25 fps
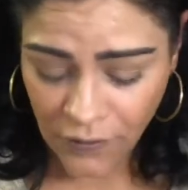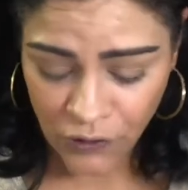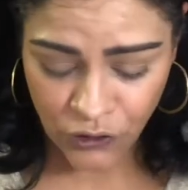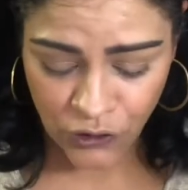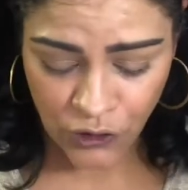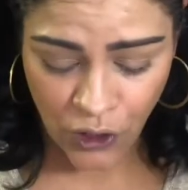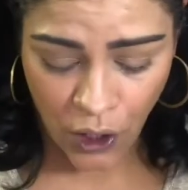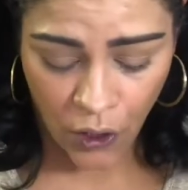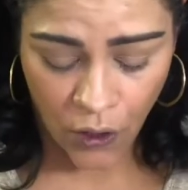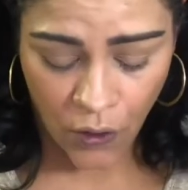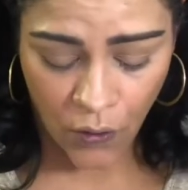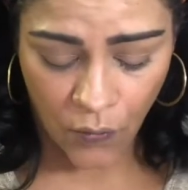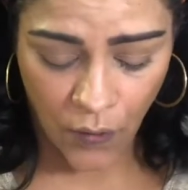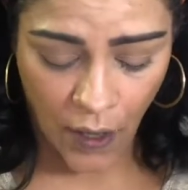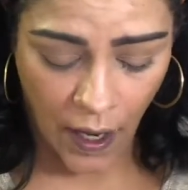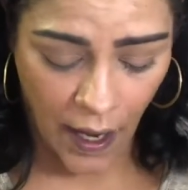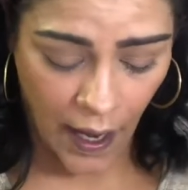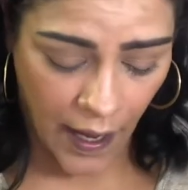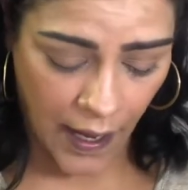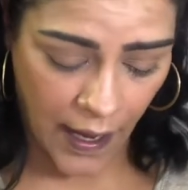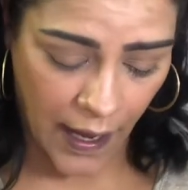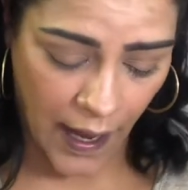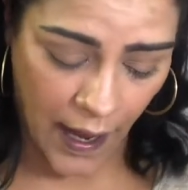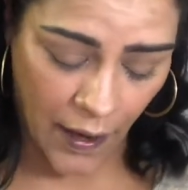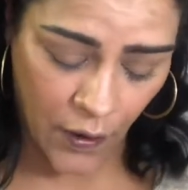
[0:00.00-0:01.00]
So
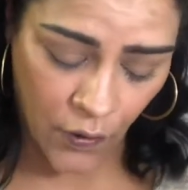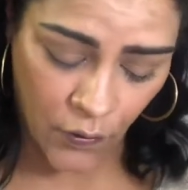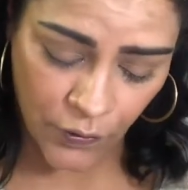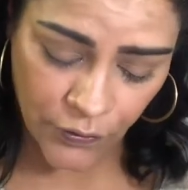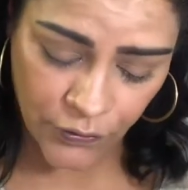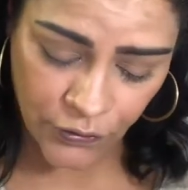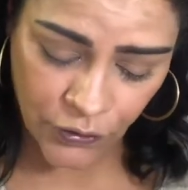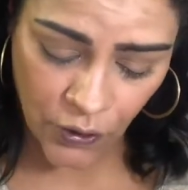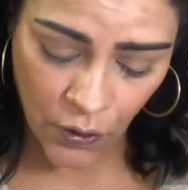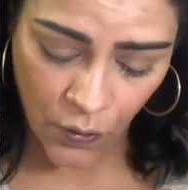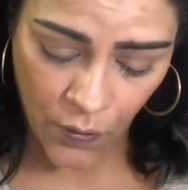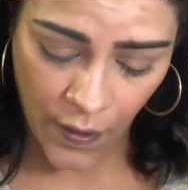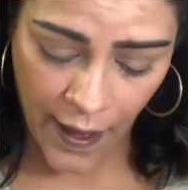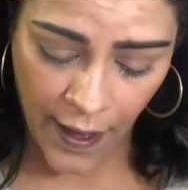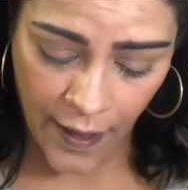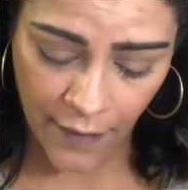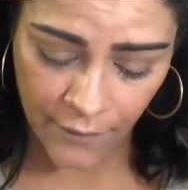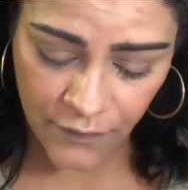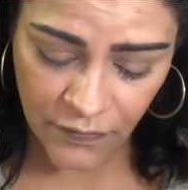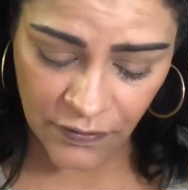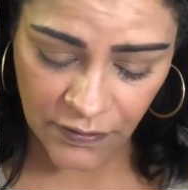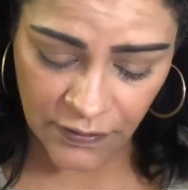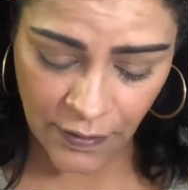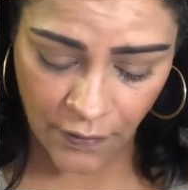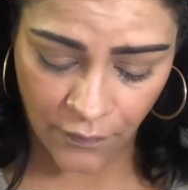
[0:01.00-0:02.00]
I also
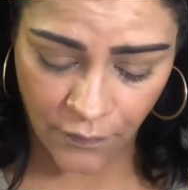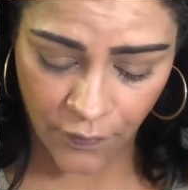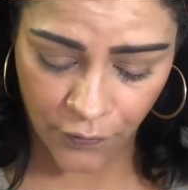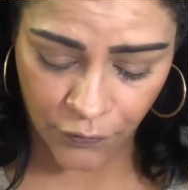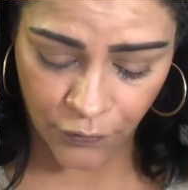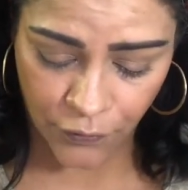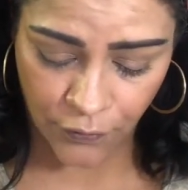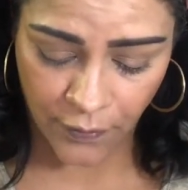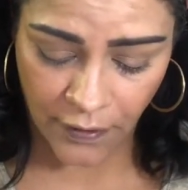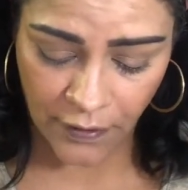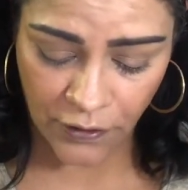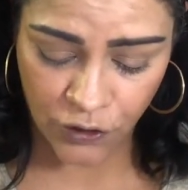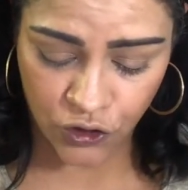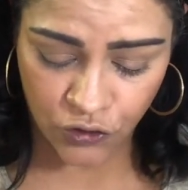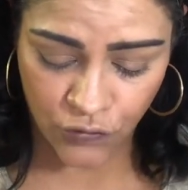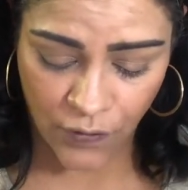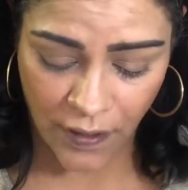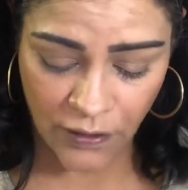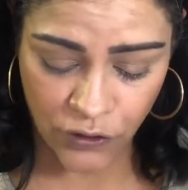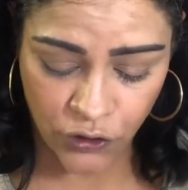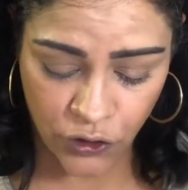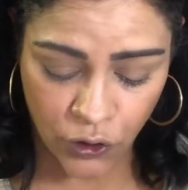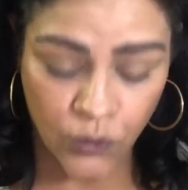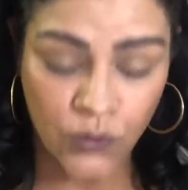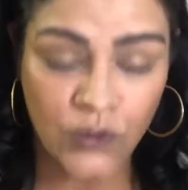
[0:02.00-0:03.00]
have 03
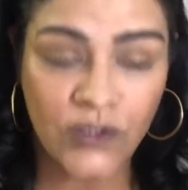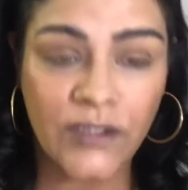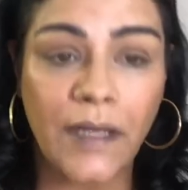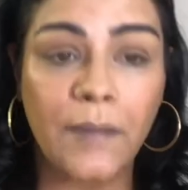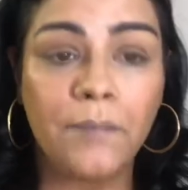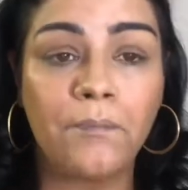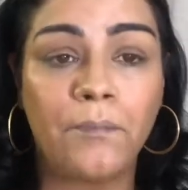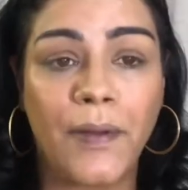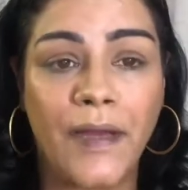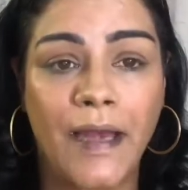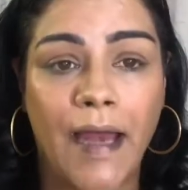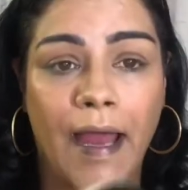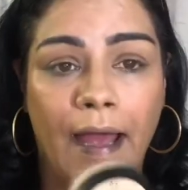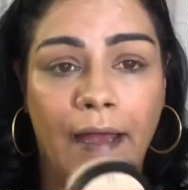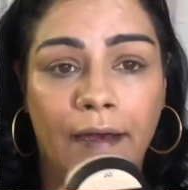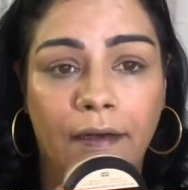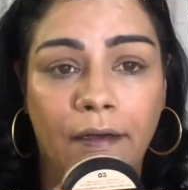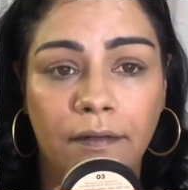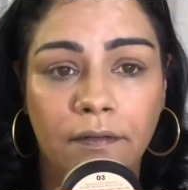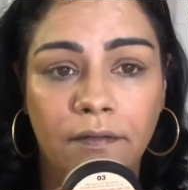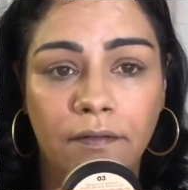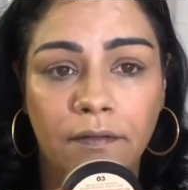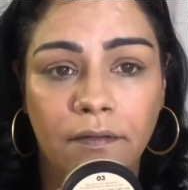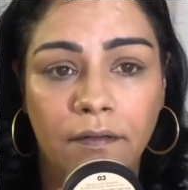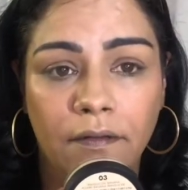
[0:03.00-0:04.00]
Translucent
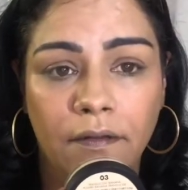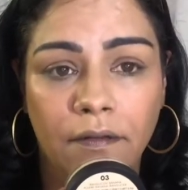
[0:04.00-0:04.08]
Banana